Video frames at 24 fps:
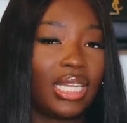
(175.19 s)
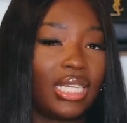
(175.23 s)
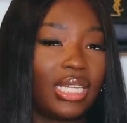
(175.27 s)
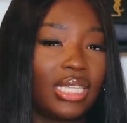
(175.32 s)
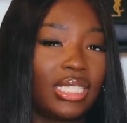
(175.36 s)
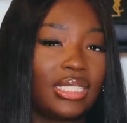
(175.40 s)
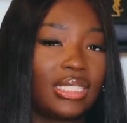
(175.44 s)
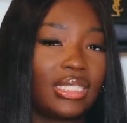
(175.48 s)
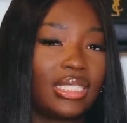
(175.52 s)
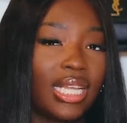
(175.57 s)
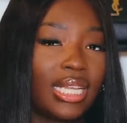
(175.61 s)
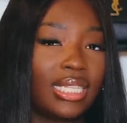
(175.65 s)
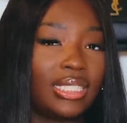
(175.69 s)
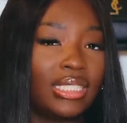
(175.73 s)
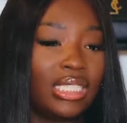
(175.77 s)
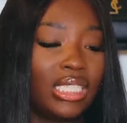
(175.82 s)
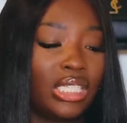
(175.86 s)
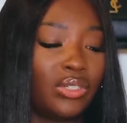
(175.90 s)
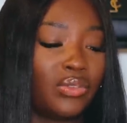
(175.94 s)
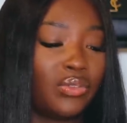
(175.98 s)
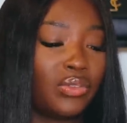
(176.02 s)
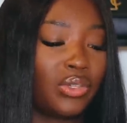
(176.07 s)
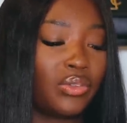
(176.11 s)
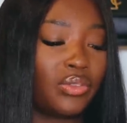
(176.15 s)
It is
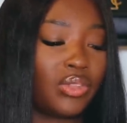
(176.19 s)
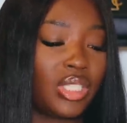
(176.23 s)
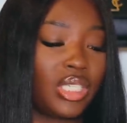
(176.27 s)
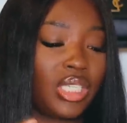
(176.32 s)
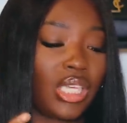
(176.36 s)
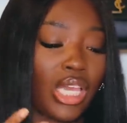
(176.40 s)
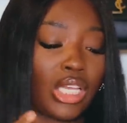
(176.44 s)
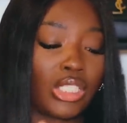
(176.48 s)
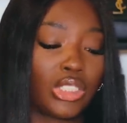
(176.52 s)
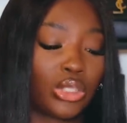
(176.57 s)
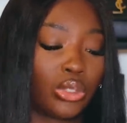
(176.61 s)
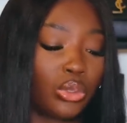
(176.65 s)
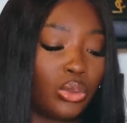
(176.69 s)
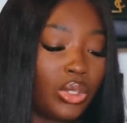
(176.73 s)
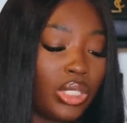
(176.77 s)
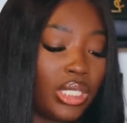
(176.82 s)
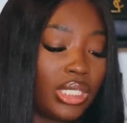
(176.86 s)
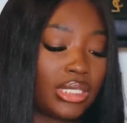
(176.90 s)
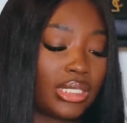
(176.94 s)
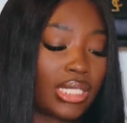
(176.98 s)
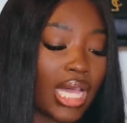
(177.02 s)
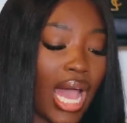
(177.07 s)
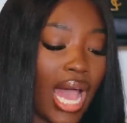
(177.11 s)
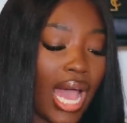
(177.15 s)
1950
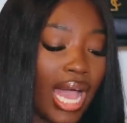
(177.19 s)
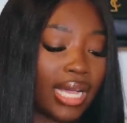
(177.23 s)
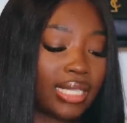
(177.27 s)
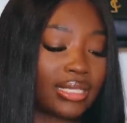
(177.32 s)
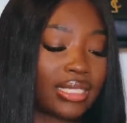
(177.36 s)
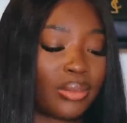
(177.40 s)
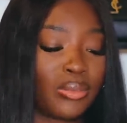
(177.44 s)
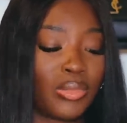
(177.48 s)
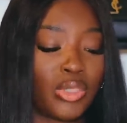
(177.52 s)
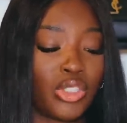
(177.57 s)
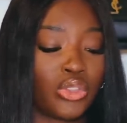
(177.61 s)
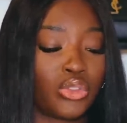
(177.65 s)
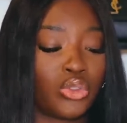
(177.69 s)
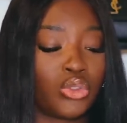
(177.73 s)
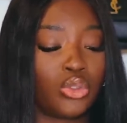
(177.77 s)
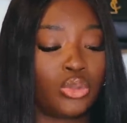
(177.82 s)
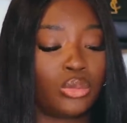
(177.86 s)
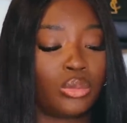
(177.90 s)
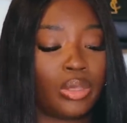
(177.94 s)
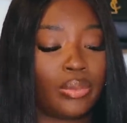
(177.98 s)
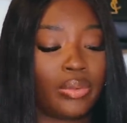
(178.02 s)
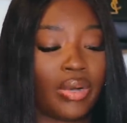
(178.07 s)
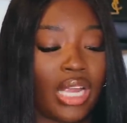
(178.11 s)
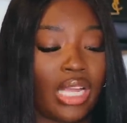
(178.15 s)
excluding tax. I'm
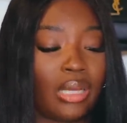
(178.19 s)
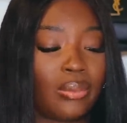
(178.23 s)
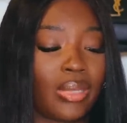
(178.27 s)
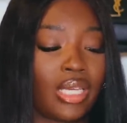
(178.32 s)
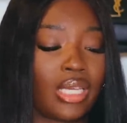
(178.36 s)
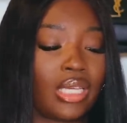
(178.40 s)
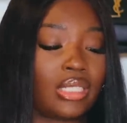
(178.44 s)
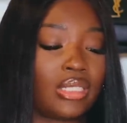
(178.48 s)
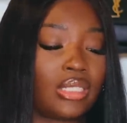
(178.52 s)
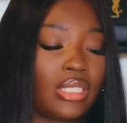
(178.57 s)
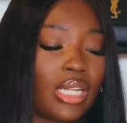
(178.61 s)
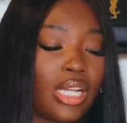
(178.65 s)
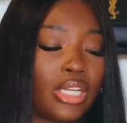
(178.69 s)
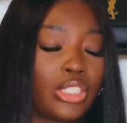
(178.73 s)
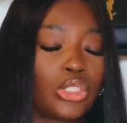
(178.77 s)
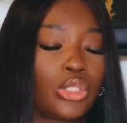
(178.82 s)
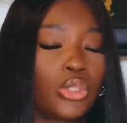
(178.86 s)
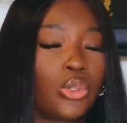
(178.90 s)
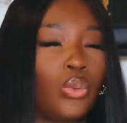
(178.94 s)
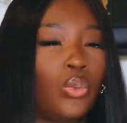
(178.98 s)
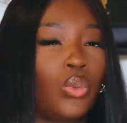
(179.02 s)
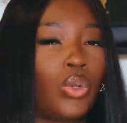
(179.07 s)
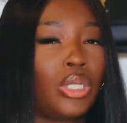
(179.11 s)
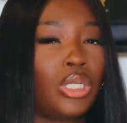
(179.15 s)
assuming it probably might get to like
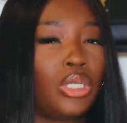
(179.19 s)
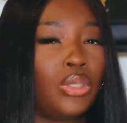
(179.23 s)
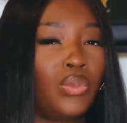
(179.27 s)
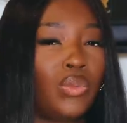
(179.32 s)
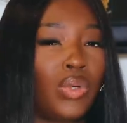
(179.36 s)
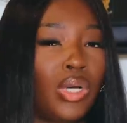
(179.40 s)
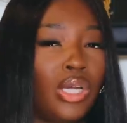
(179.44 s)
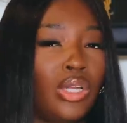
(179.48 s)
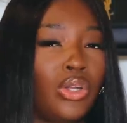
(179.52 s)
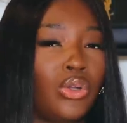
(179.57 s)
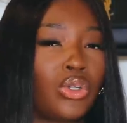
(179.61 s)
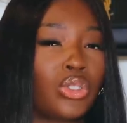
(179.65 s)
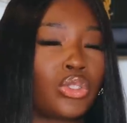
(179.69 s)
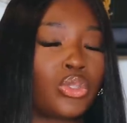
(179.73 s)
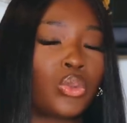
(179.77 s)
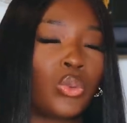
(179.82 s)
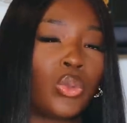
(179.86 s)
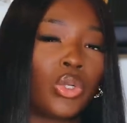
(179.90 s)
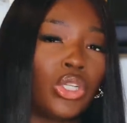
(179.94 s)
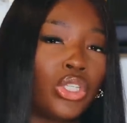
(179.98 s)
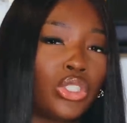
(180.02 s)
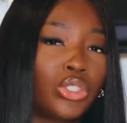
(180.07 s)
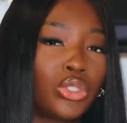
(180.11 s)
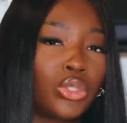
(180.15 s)
21 or
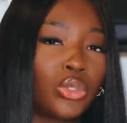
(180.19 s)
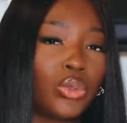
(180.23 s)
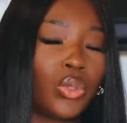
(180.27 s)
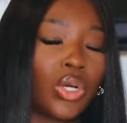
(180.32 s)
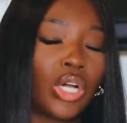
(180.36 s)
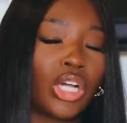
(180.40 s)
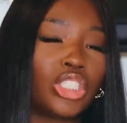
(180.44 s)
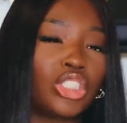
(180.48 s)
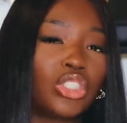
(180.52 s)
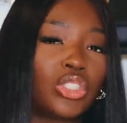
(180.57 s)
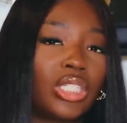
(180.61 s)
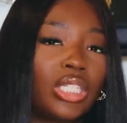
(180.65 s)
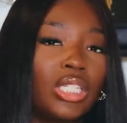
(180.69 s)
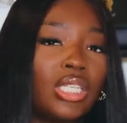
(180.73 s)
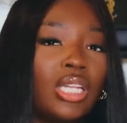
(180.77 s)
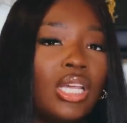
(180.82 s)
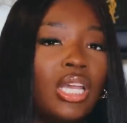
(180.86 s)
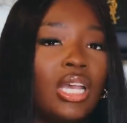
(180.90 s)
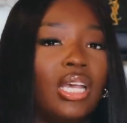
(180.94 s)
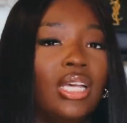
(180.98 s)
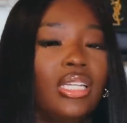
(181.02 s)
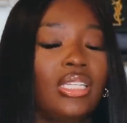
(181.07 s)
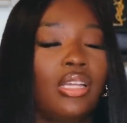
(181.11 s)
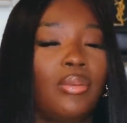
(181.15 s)
2200
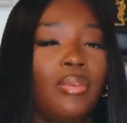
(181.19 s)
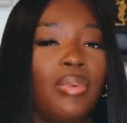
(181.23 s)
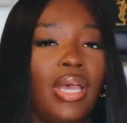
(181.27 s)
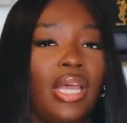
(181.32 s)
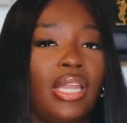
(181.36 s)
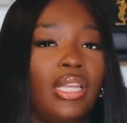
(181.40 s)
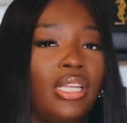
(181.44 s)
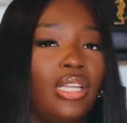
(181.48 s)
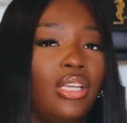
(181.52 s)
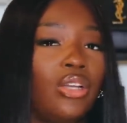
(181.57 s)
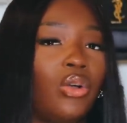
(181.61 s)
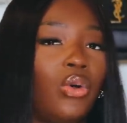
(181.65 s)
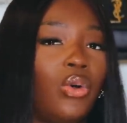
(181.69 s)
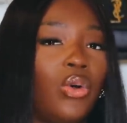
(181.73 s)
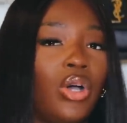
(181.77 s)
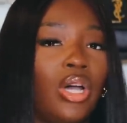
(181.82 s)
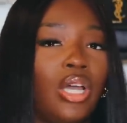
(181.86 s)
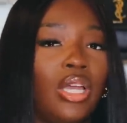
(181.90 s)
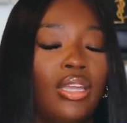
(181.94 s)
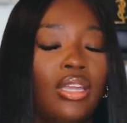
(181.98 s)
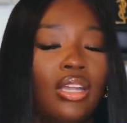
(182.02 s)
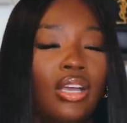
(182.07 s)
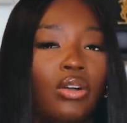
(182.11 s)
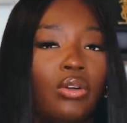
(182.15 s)
depending
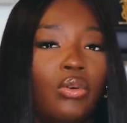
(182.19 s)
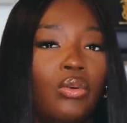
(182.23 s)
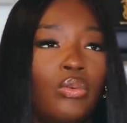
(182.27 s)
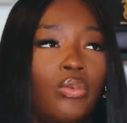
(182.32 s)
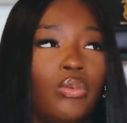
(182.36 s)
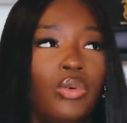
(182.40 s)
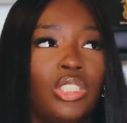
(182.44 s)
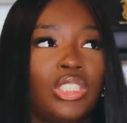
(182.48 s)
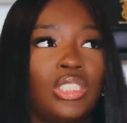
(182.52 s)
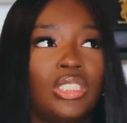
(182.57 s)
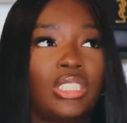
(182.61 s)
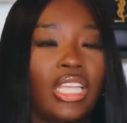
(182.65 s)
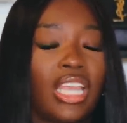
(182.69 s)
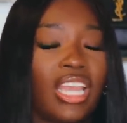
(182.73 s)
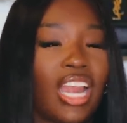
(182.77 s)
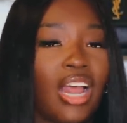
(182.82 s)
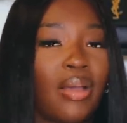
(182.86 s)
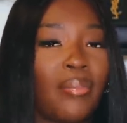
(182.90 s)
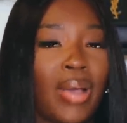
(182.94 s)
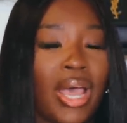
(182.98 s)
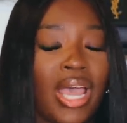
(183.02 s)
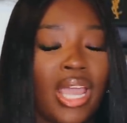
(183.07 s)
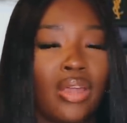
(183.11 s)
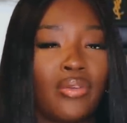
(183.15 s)
on which state
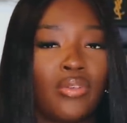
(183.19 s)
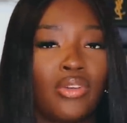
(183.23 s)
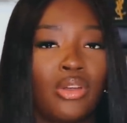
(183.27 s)
I buy it